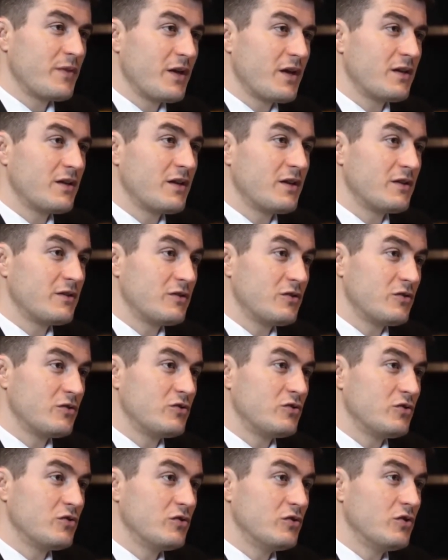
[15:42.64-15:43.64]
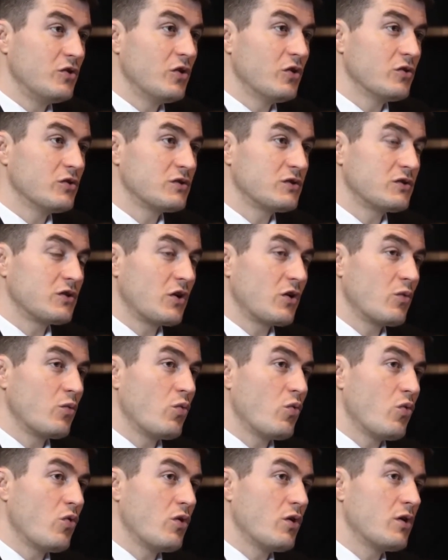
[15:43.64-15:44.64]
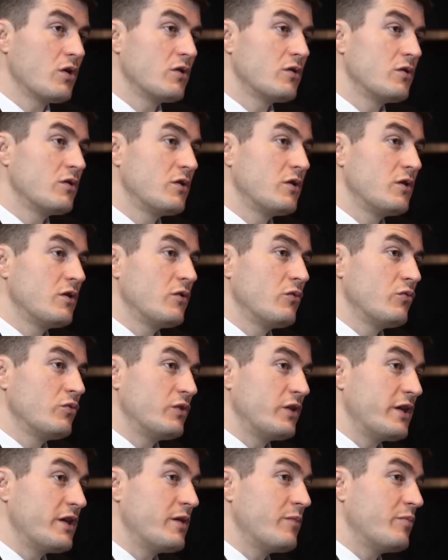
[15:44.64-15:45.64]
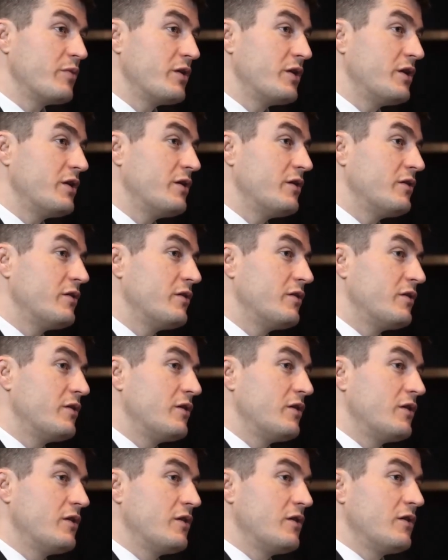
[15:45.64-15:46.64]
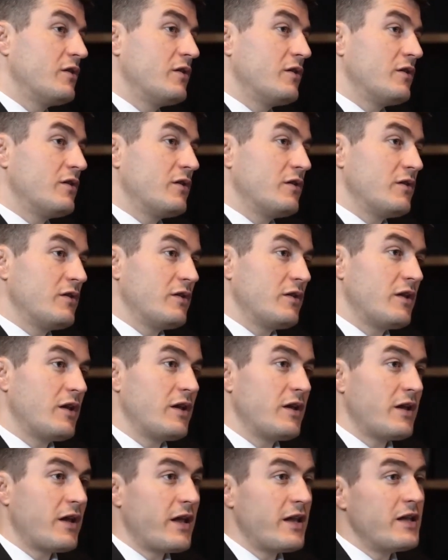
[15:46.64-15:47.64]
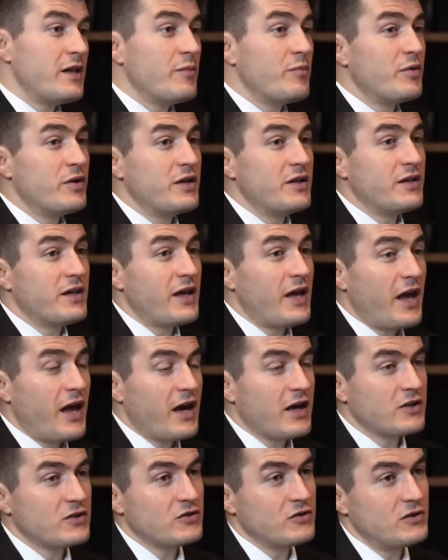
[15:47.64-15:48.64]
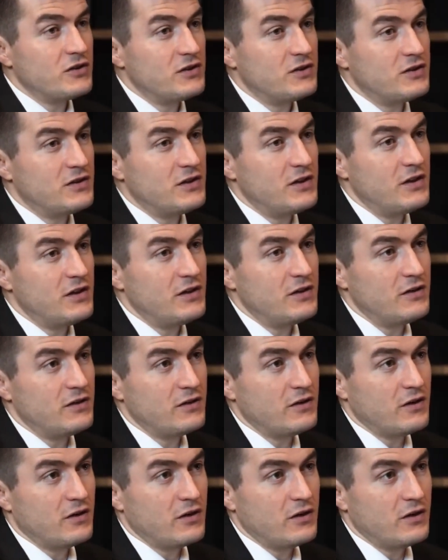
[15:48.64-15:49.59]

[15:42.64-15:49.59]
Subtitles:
And then to go start war with anybody that actually see